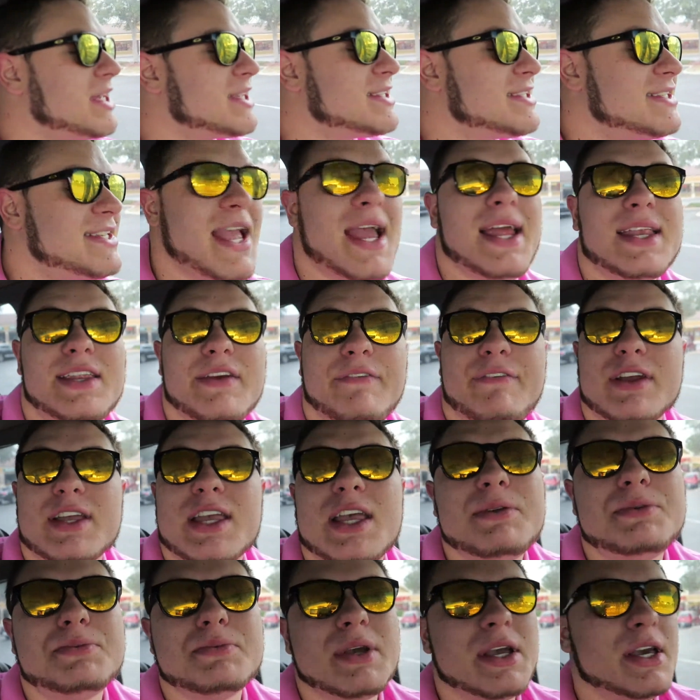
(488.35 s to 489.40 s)
extent, if it
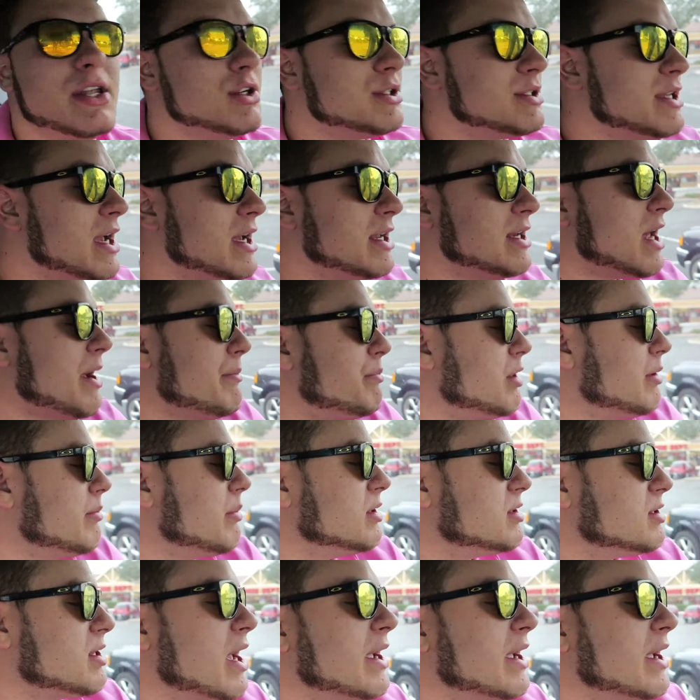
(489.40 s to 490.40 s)
keeps me entertained, I pretty much